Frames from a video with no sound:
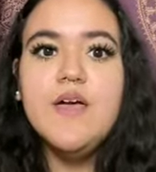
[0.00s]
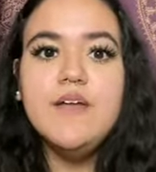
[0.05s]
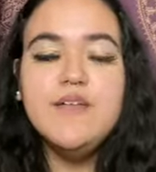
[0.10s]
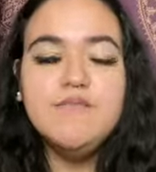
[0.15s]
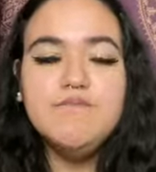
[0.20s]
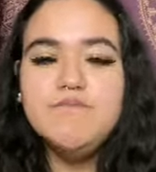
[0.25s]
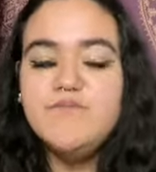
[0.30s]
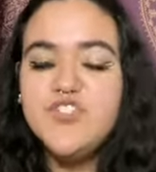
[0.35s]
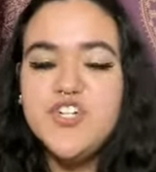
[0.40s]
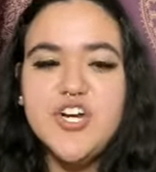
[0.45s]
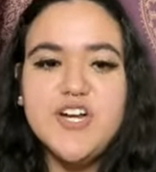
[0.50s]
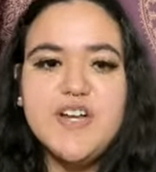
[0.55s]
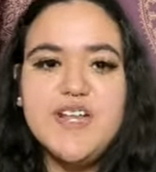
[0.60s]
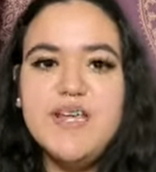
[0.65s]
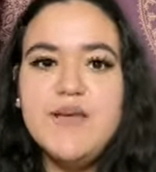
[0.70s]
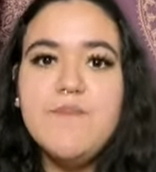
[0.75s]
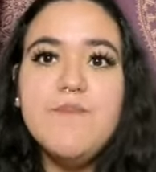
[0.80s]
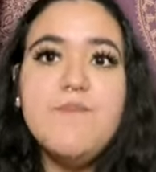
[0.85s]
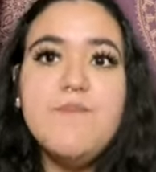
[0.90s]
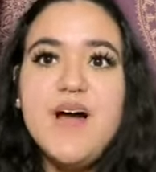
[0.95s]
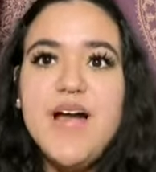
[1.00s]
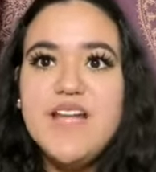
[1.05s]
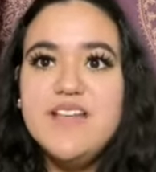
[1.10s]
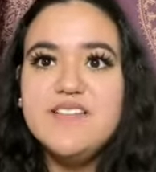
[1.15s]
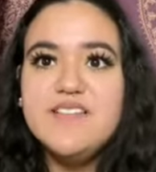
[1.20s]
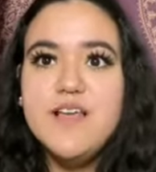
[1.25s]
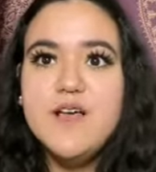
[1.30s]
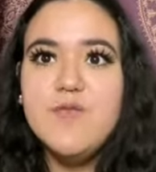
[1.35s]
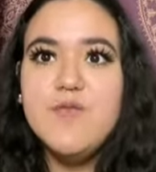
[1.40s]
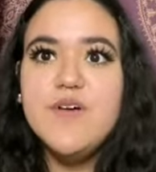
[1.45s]
journey
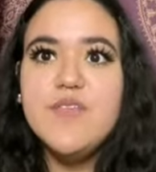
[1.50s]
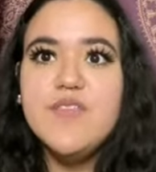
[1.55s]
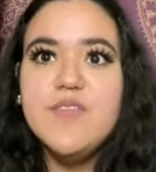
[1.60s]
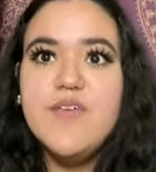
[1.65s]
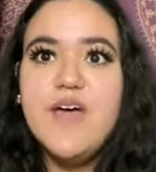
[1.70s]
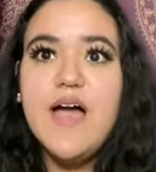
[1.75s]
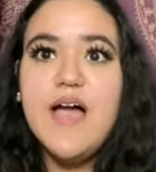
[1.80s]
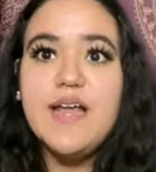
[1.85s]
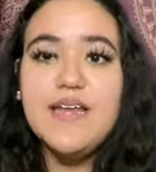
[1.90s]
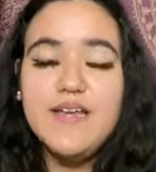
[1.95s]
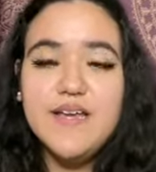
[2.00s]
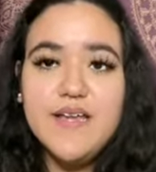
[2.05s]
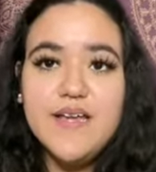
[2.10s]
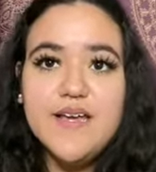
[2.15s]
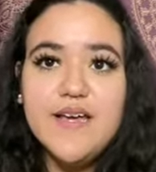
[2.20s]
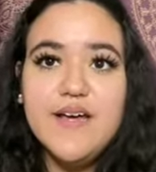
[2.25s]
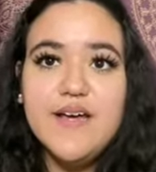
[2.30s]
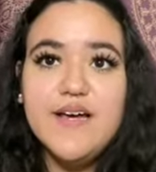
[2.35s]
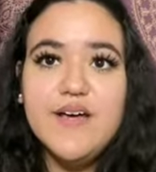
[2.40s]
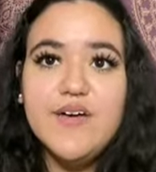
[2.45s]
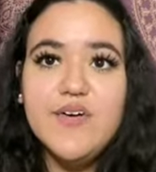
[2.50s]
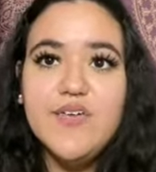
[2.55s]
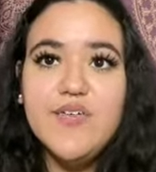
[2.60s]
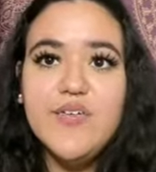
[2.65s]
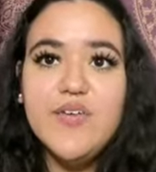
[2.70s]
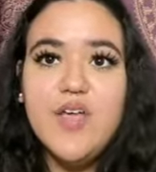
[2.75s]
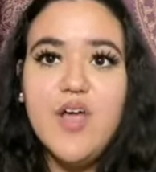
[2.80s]
mindset with the idea of,